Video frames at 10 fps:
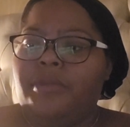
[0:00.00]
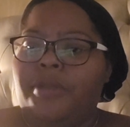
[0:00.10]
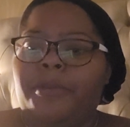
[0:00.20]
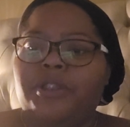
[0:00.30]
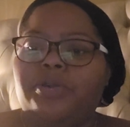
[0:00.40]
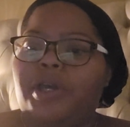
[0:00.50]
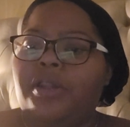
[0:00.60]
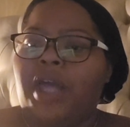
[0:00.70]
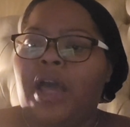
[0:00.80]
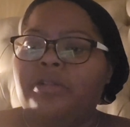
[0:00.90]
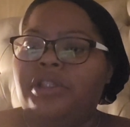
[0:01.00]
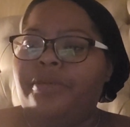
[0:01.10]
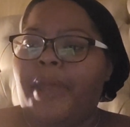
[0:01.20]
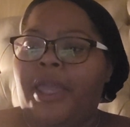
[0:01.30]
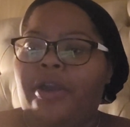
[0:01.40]
mental health counselor
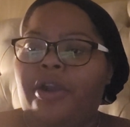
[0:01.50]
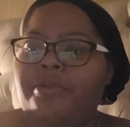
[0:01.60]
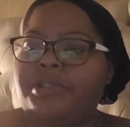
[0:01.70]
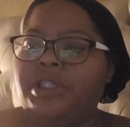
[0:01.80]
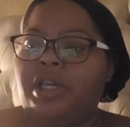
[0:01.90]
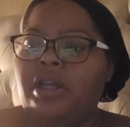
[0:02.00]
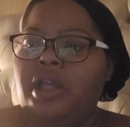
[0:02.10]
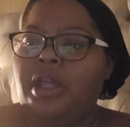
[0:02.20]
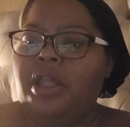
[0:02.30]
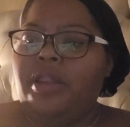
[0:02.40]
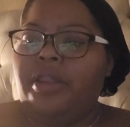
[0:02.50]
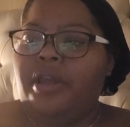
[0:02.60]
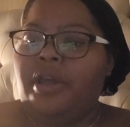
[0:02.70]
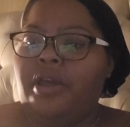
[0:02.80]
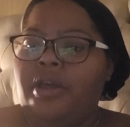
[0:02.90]
may encourage
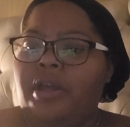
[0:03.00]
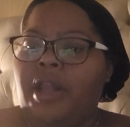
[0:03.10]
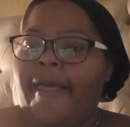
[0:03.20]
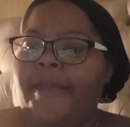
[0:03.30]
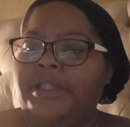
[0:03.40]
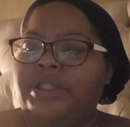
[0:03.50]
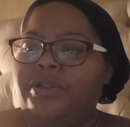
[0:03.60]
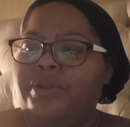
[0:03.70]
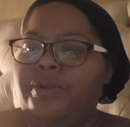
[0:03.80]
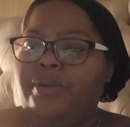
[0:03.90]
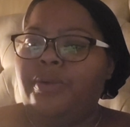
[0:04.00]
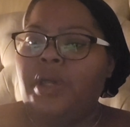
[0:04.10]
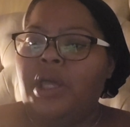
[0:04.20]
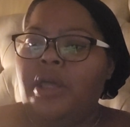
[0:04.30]
the client to